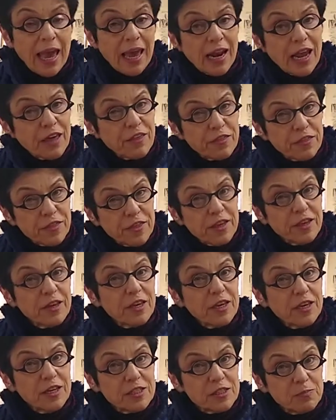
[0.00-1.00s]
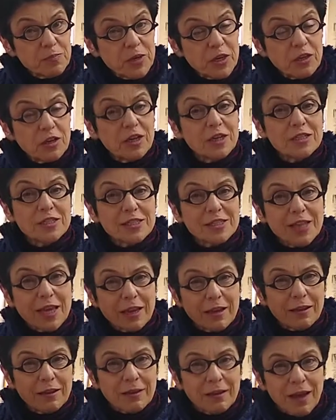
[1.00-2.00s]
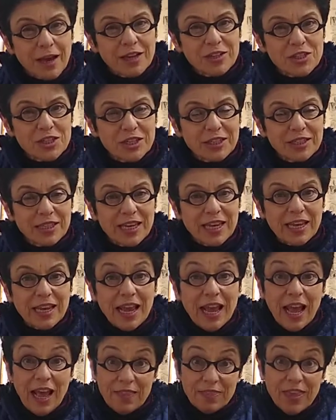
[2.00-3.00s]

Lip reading: And I think it's because psychologically